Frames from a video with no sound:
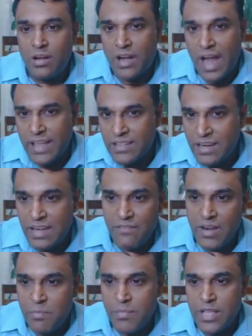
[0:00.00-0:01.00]
try the
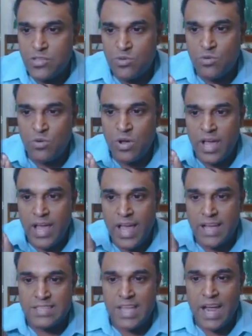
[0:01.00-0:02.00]
level best to
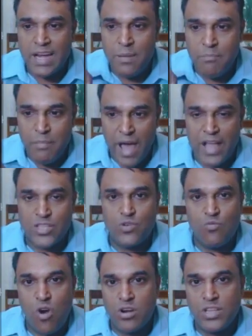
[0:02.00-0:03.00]
exactly match
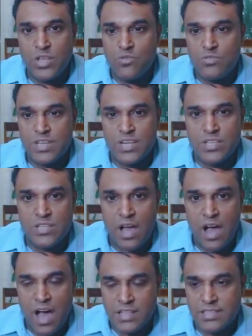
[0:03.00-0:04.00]
what the user is
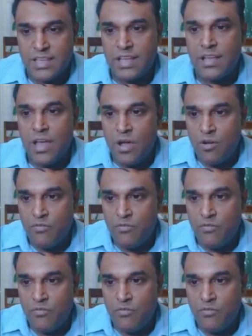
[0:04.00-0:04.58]
asking,